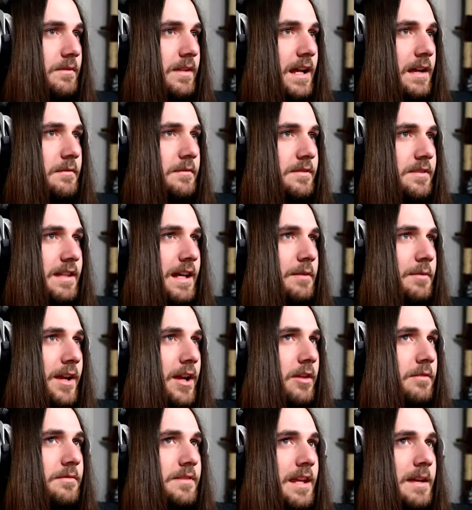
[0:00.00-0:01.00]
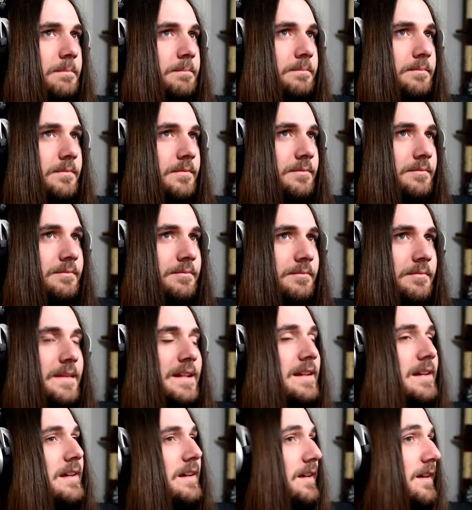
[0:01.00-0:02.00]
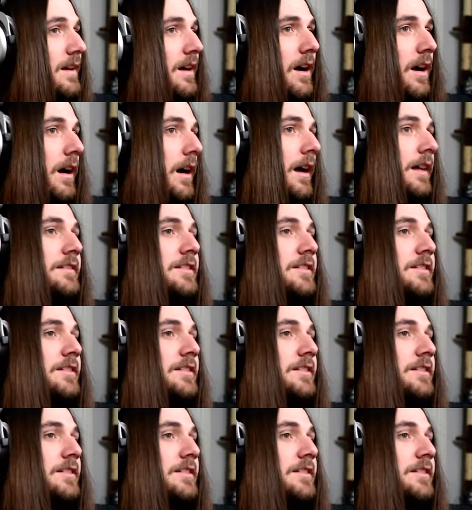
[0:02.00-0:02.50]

There we go. That. I